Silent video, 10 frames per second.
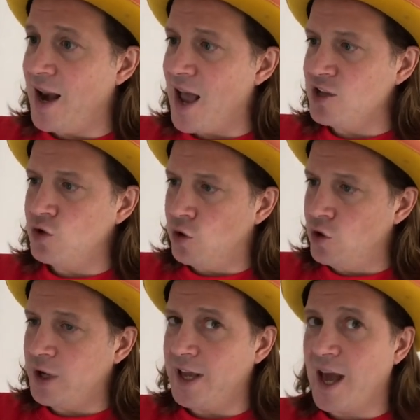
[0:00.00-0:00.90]
And as you're
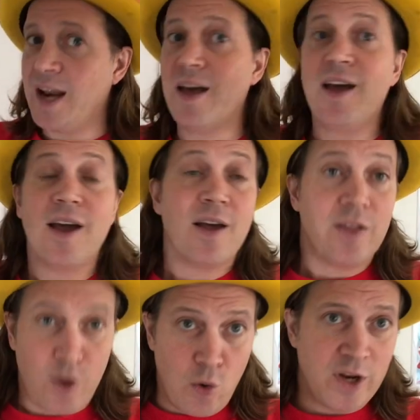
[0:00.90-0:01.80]
looking at it,
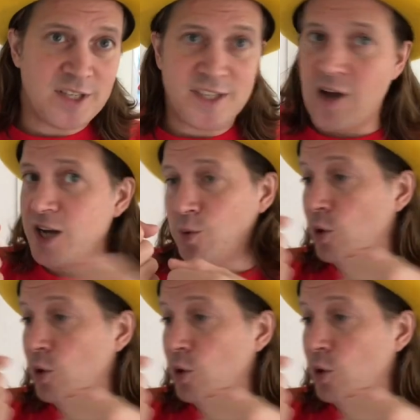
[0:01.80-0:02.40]
the audience's eyes